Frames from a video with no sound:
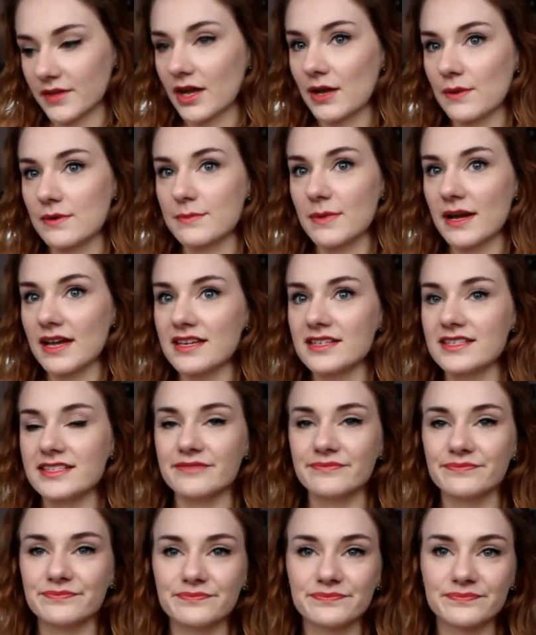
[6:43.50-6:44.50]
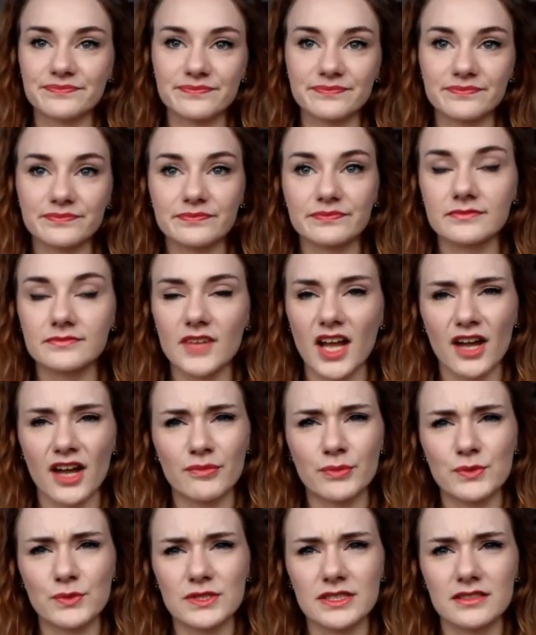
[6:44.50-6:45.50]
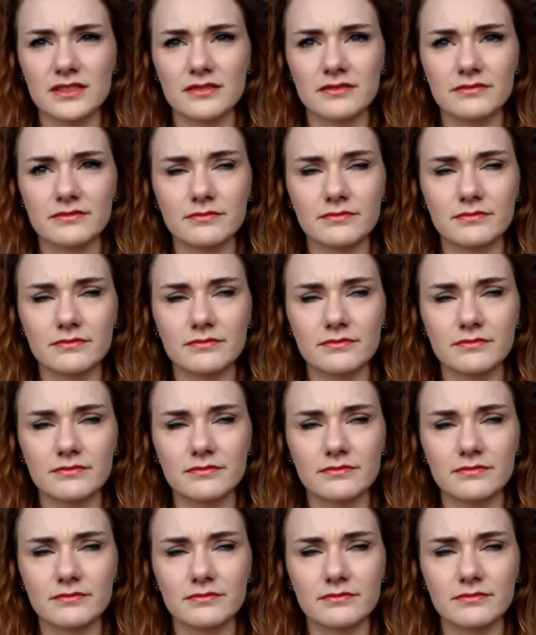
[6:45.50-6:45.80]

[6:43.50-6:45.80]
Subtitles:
I would buy it. I have bought it.